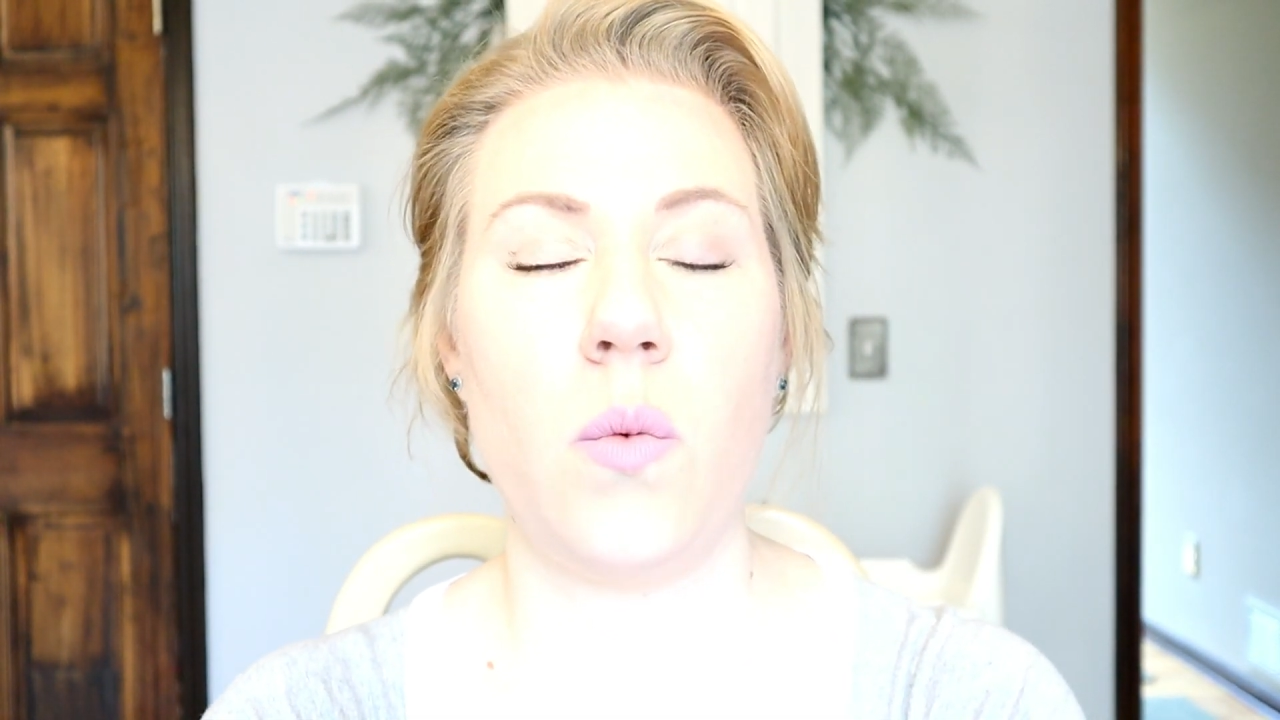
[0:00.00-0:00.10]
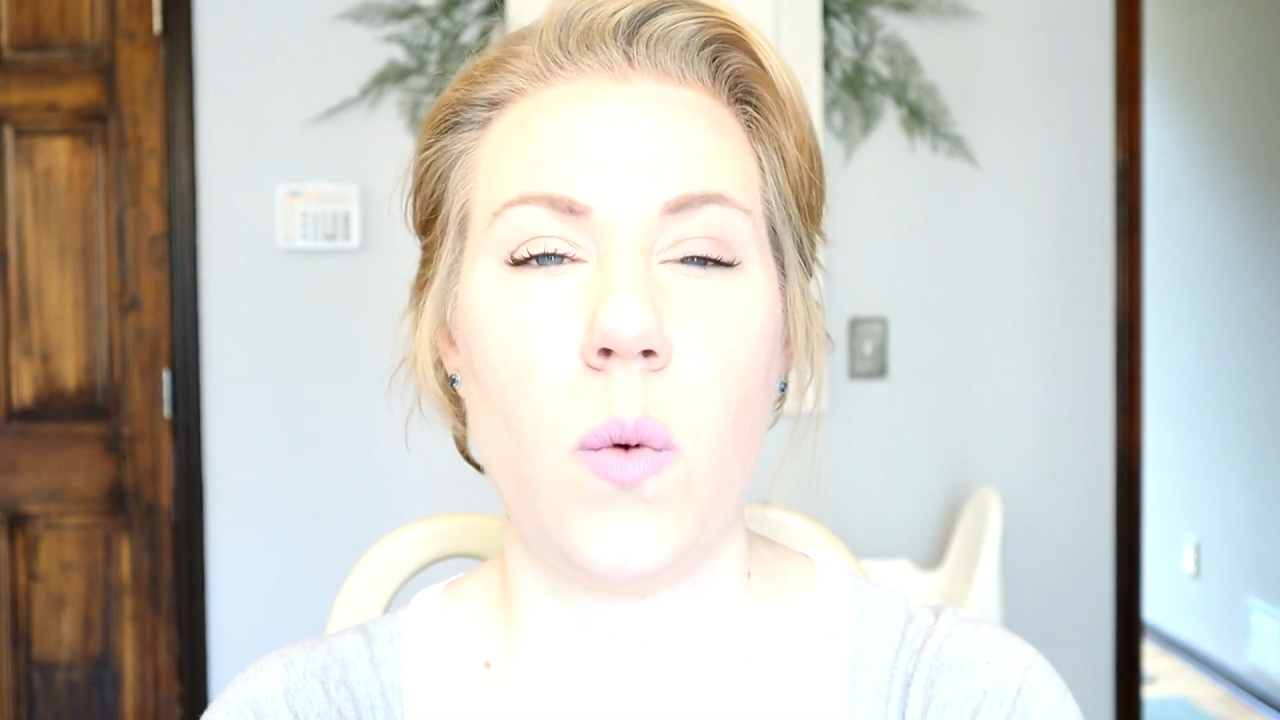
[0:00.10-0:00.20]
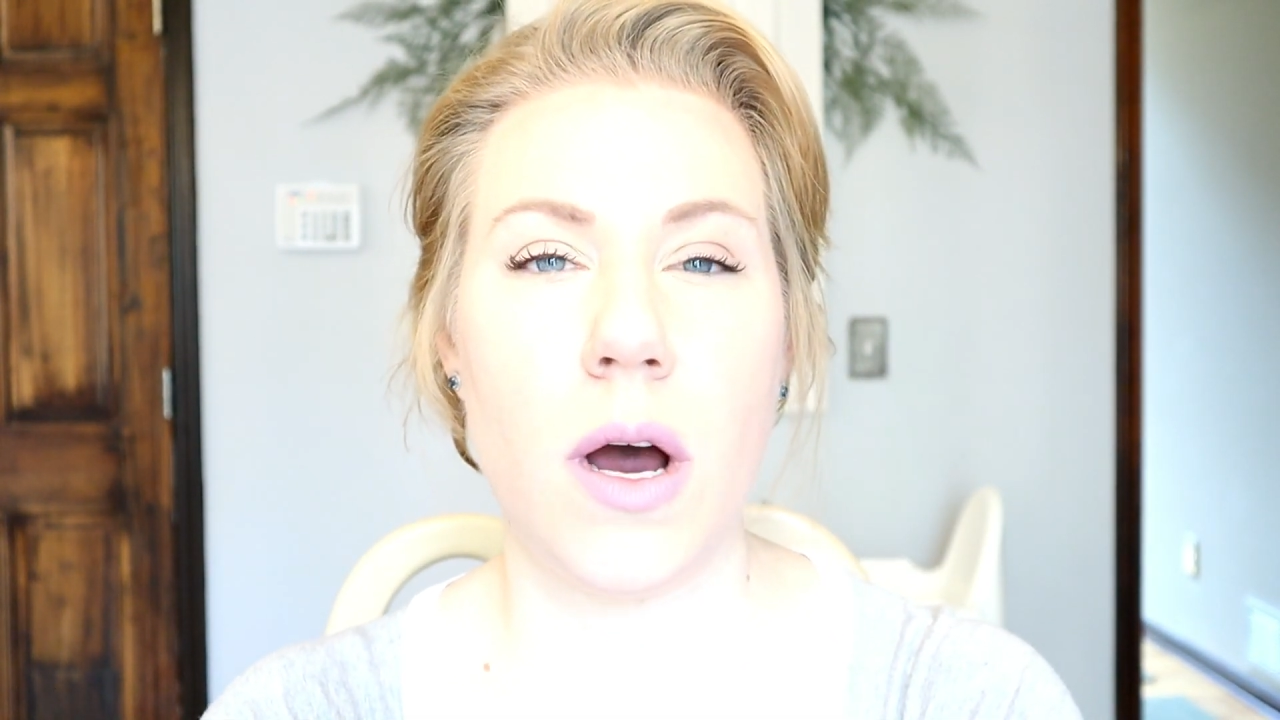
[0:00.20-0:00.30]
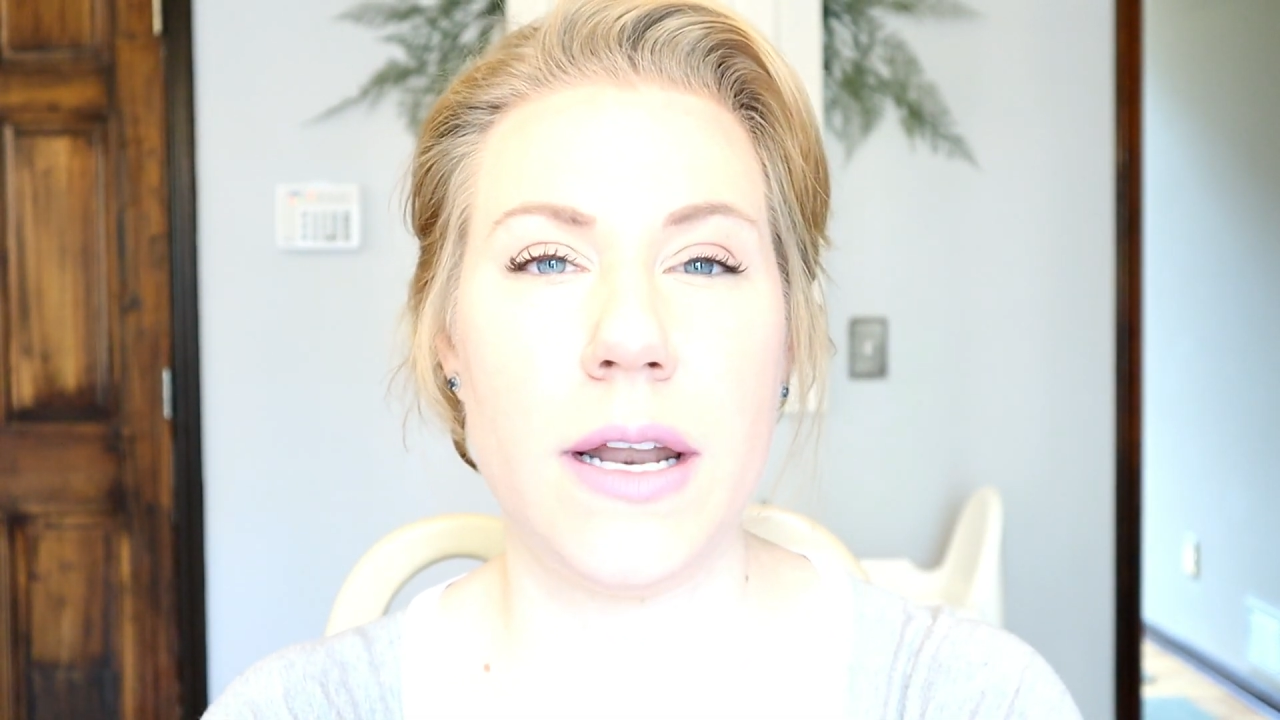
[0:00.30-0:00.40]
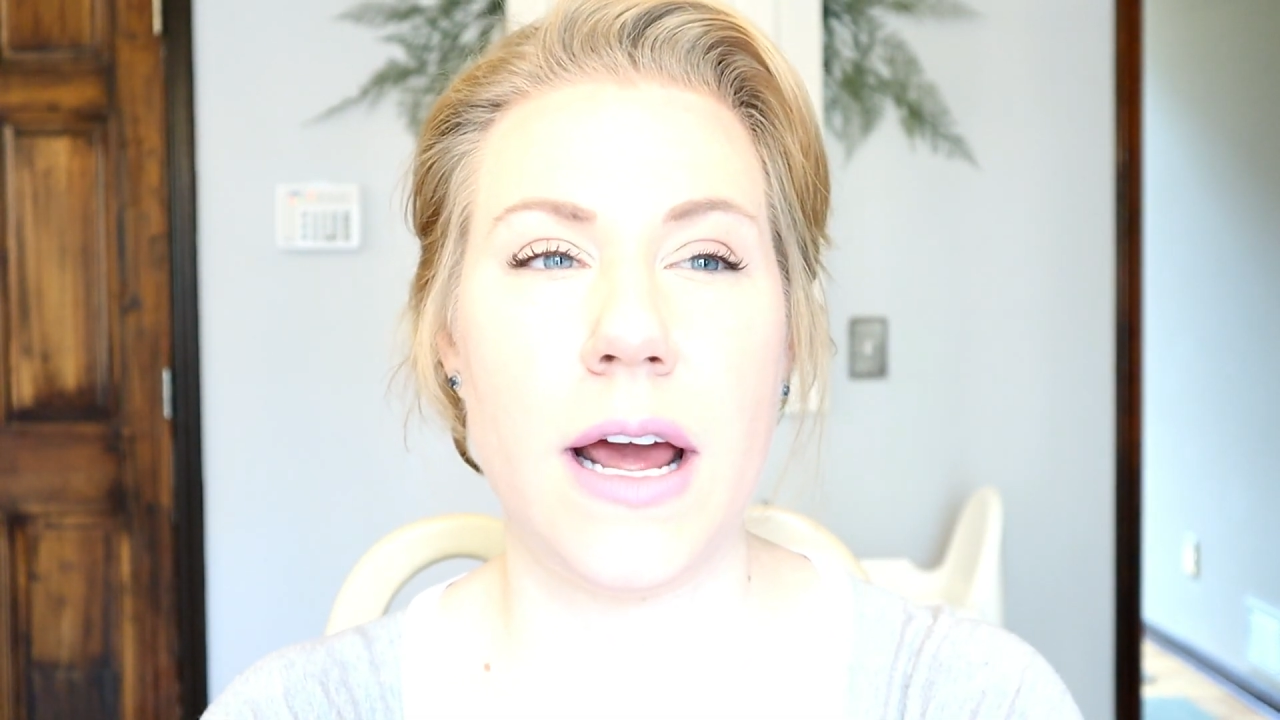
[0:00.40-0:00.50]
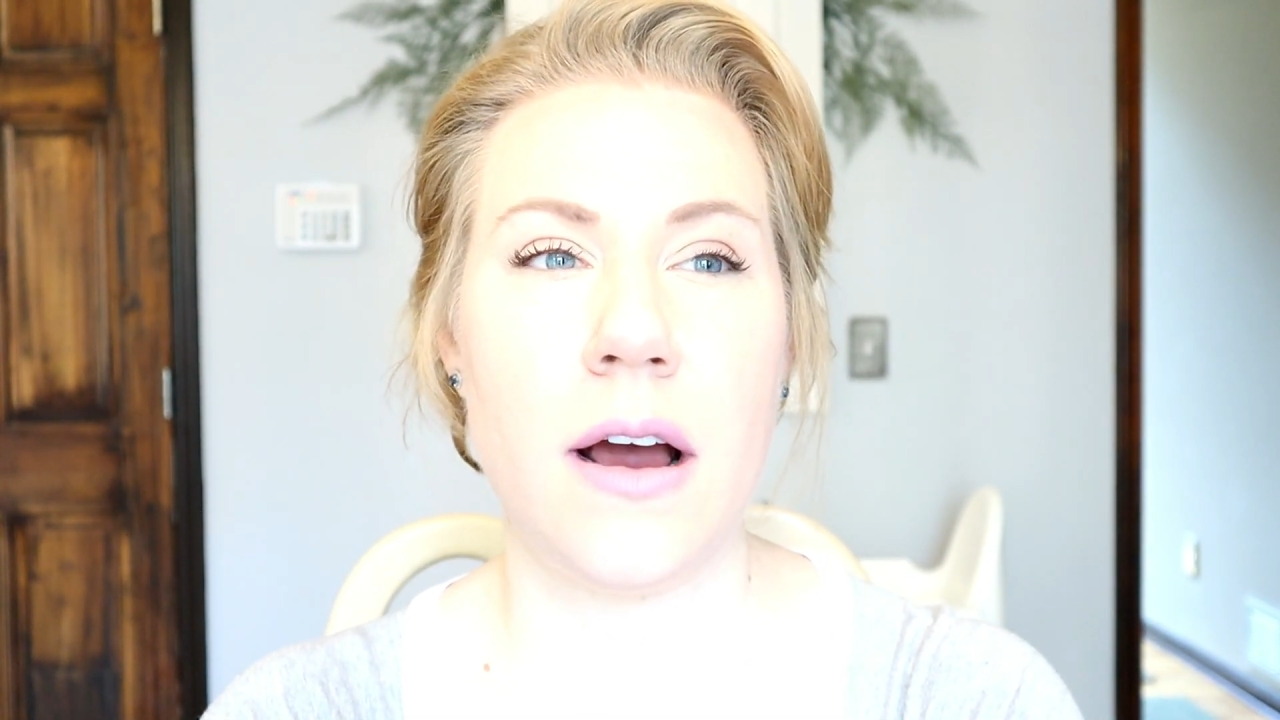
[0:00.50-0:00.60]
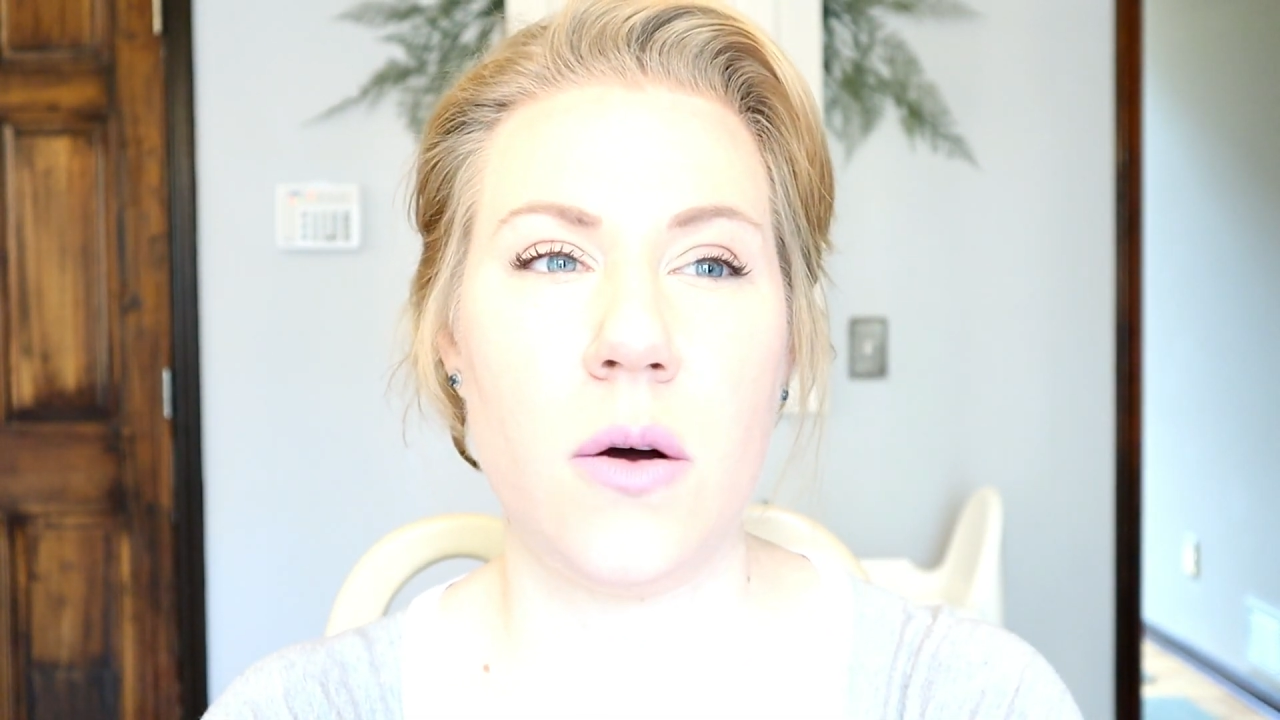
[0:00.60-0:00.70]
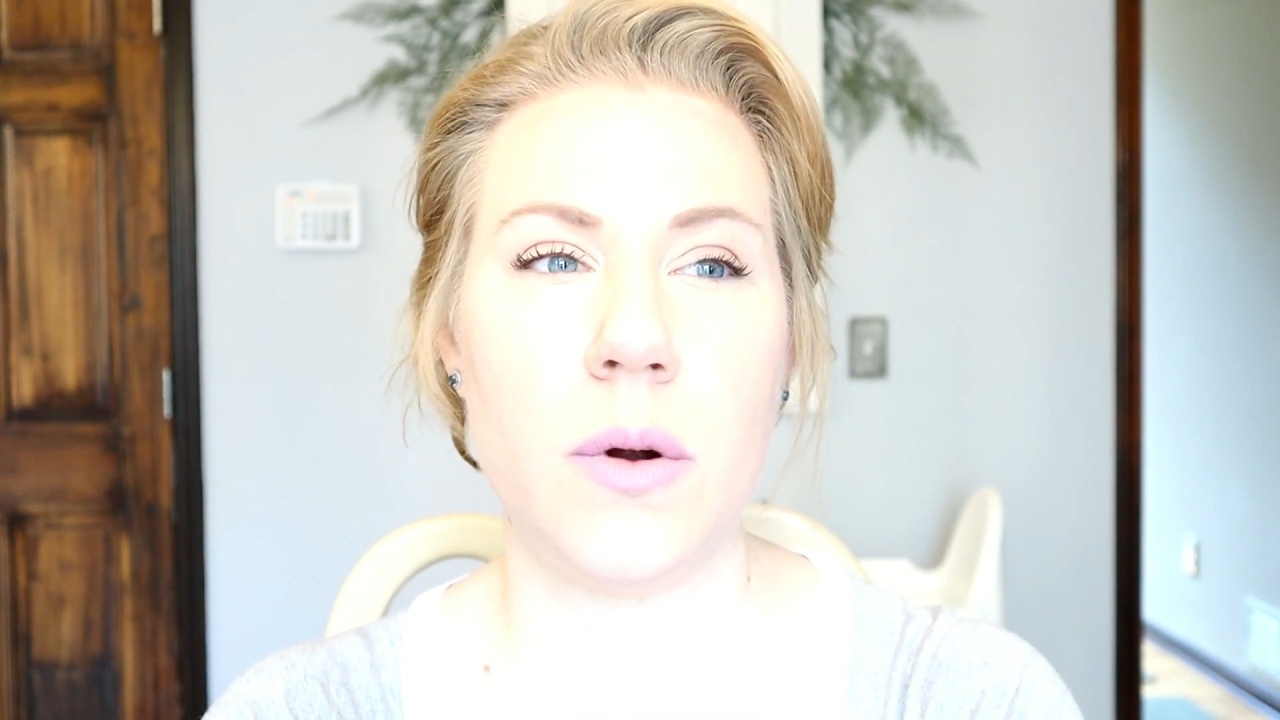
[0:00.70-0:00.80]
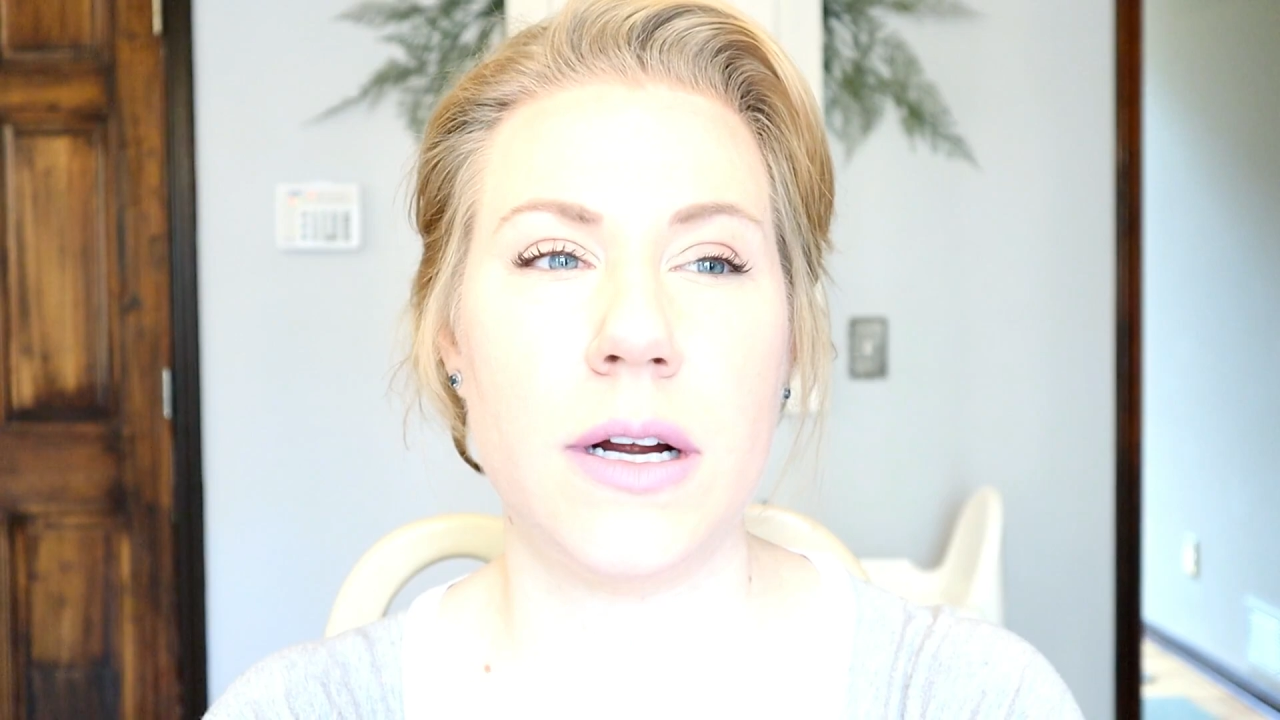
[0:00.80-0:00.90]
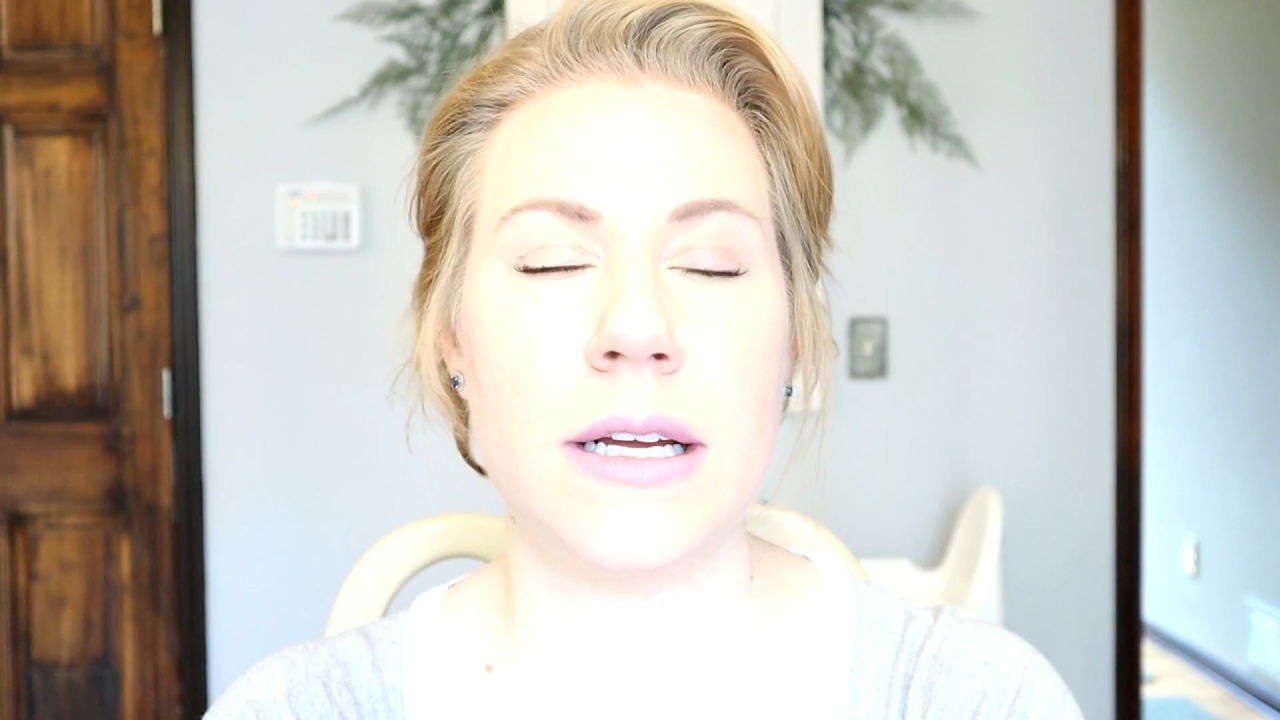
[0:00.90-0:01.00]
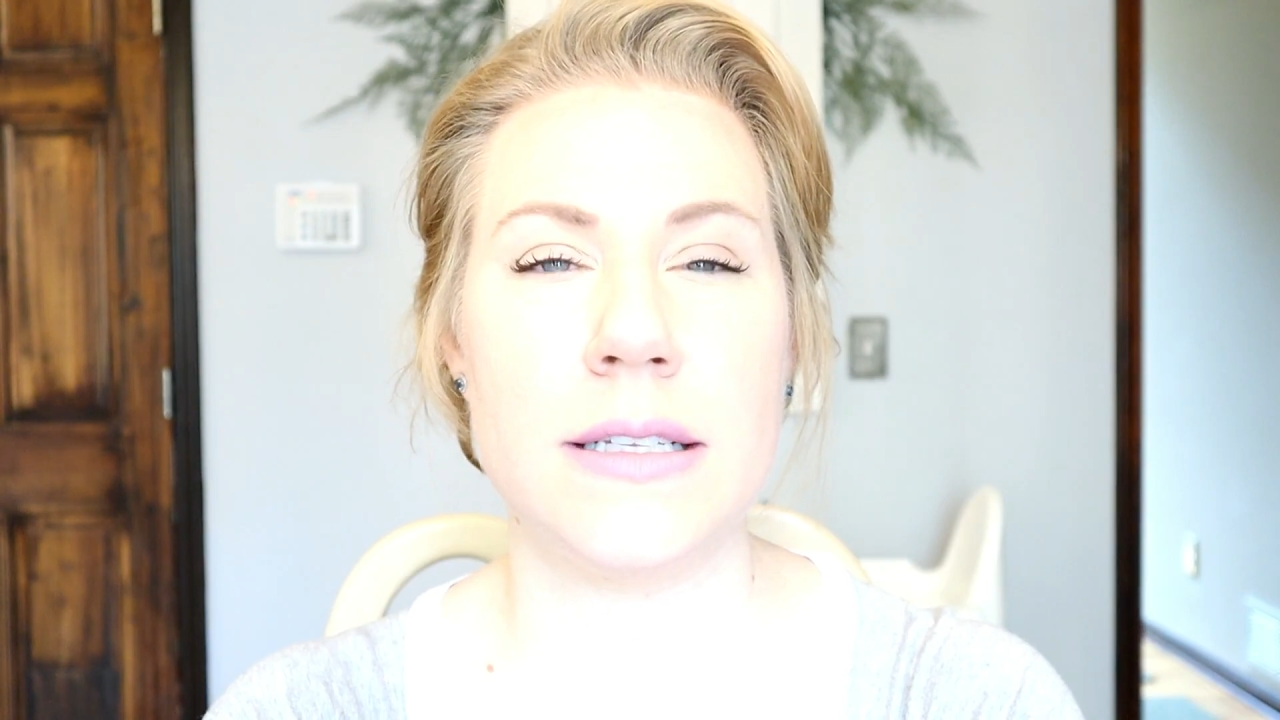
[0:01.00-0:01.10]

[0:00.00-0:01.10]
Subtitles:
1-hour